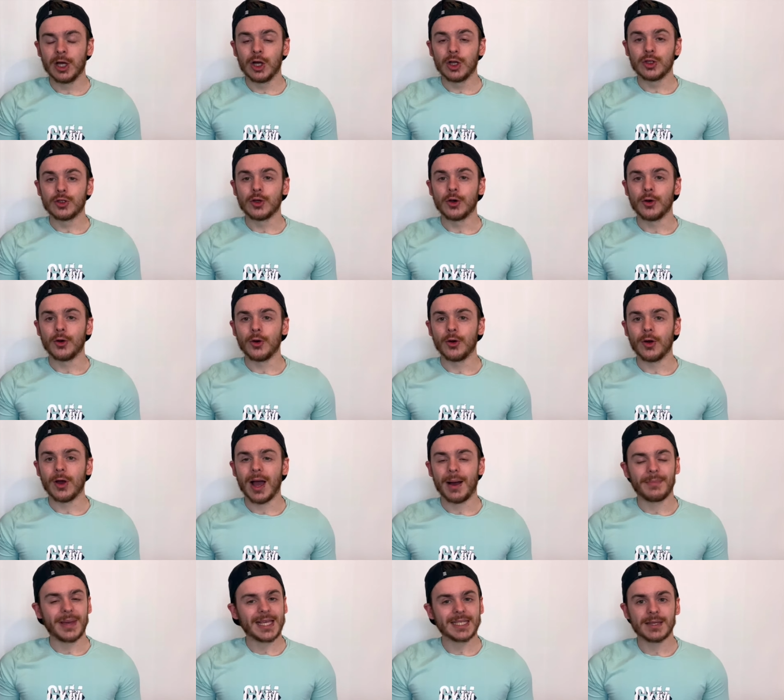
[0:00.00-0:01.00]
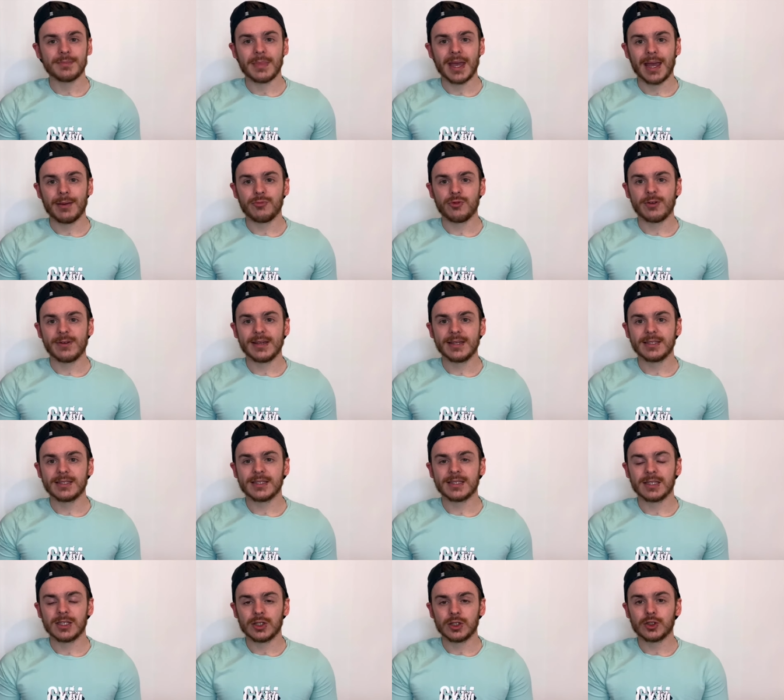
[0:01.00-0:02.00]
to amazing
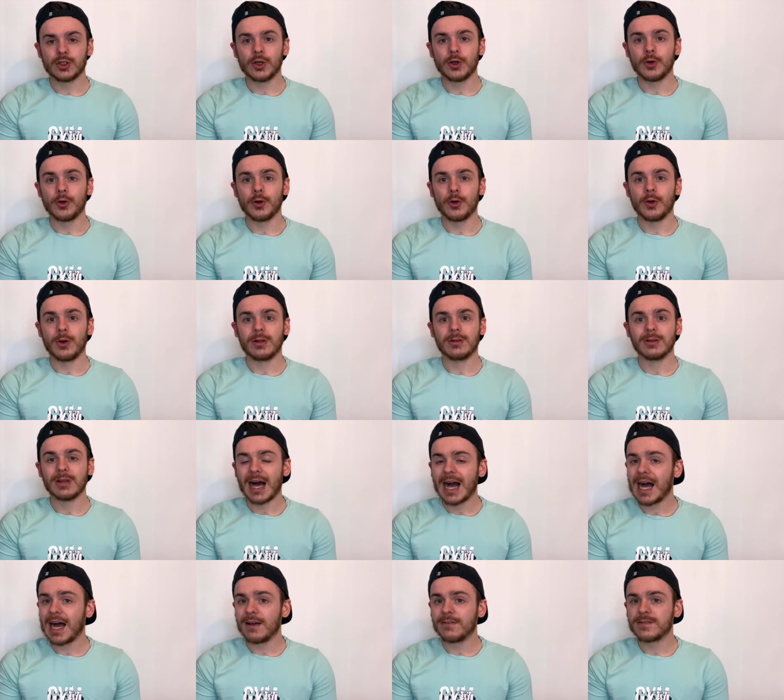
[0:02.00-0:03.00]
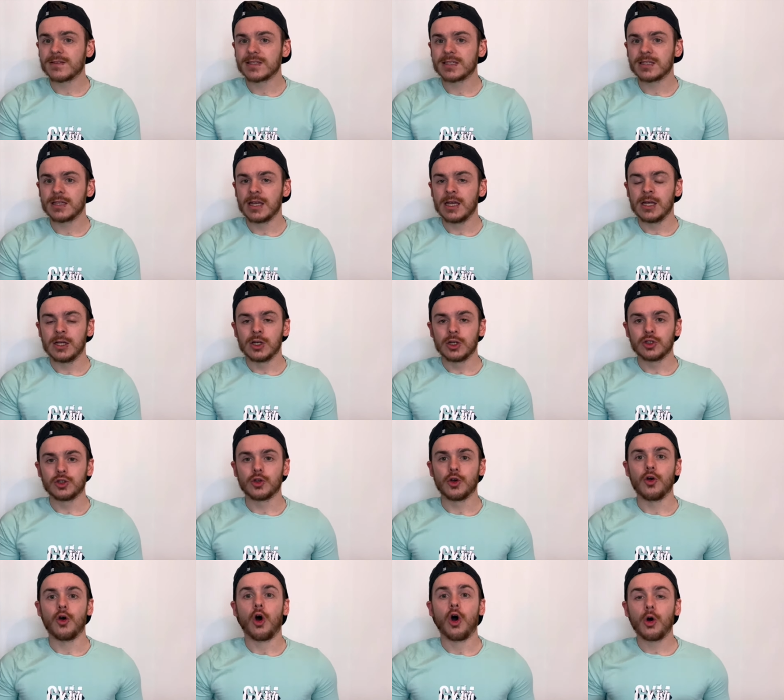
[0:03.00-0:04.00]
memories to laughs
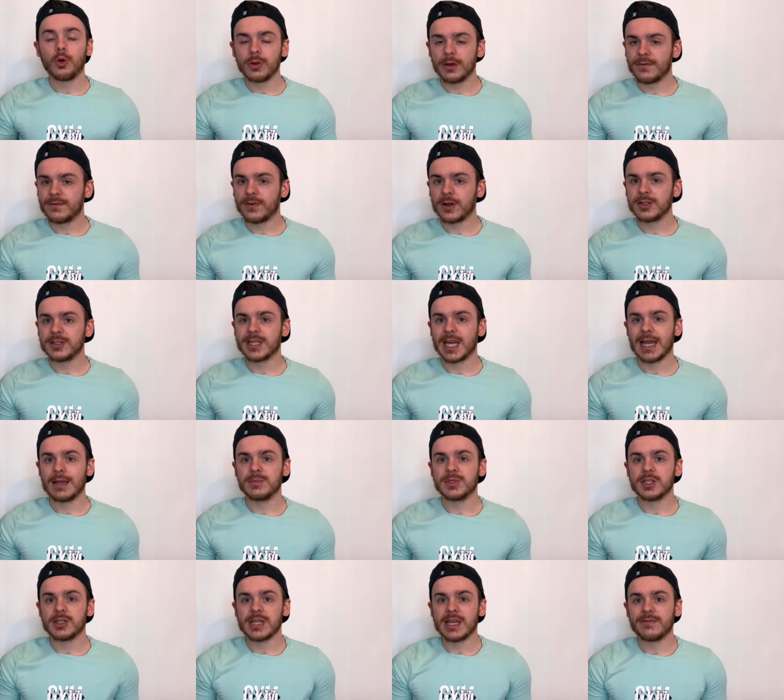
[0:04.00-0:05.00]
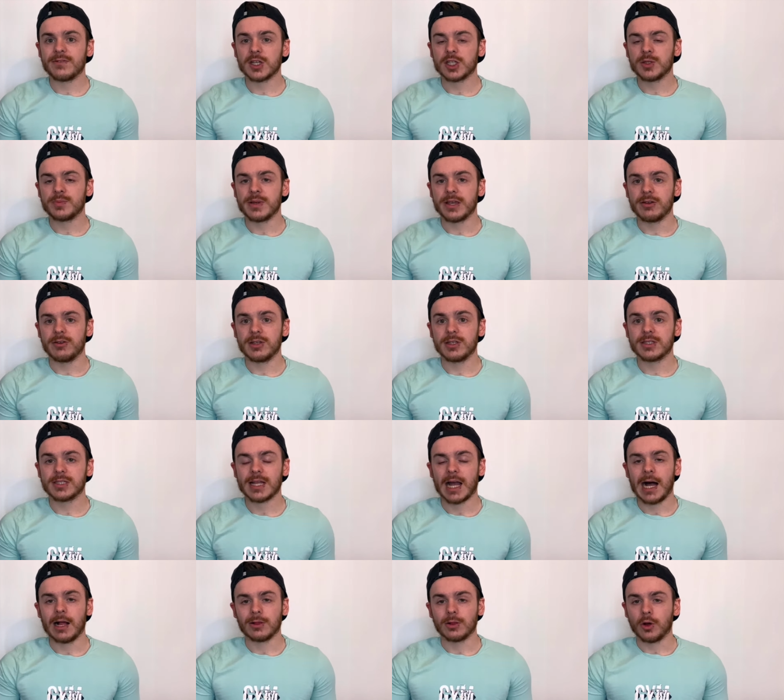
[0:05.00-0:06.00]
to all the fun times that they've experienced
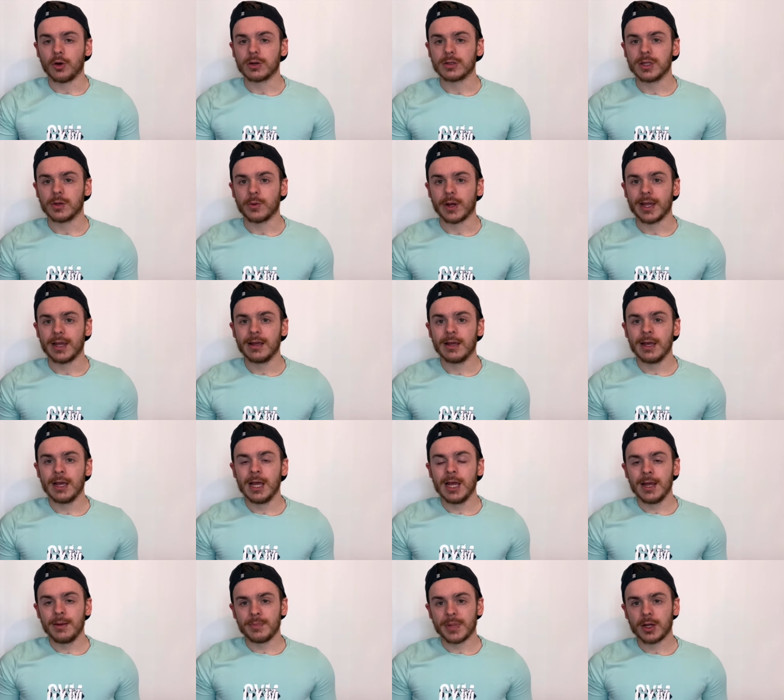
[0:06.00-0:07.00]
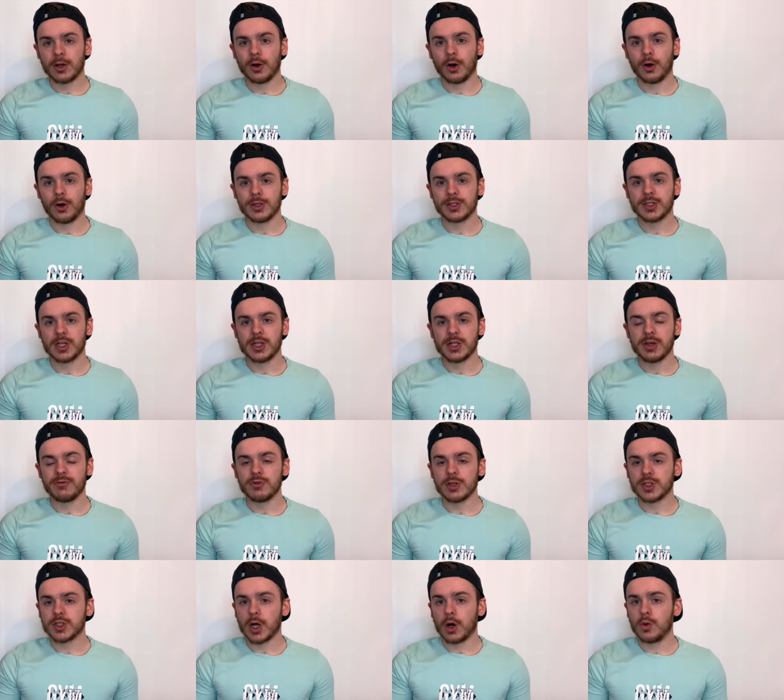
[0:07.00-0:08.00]
along the way because the
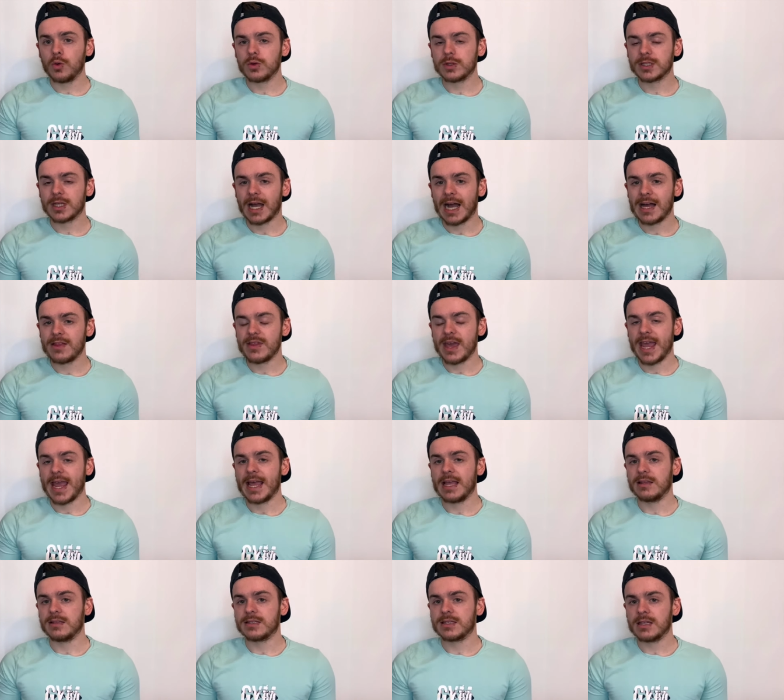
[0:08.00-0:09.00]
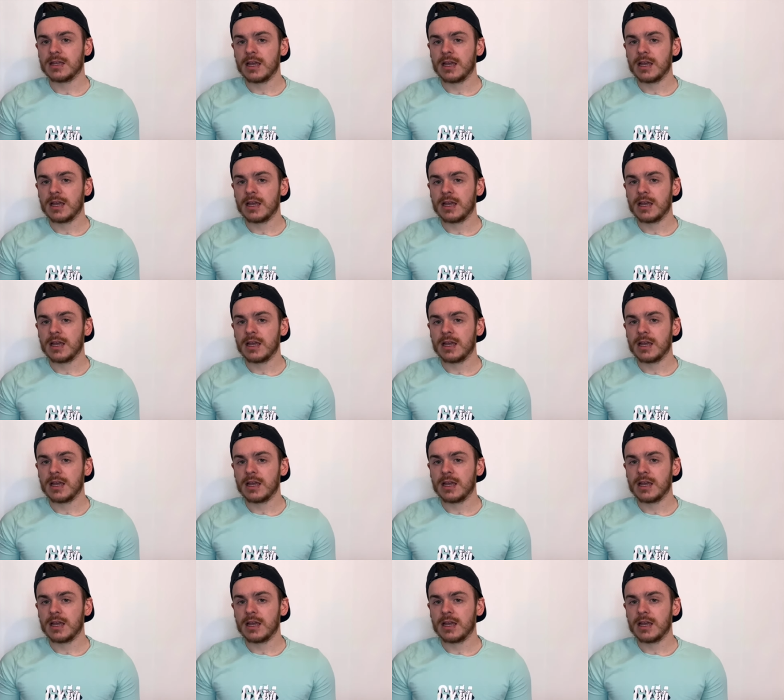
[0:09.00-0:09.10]
result at the end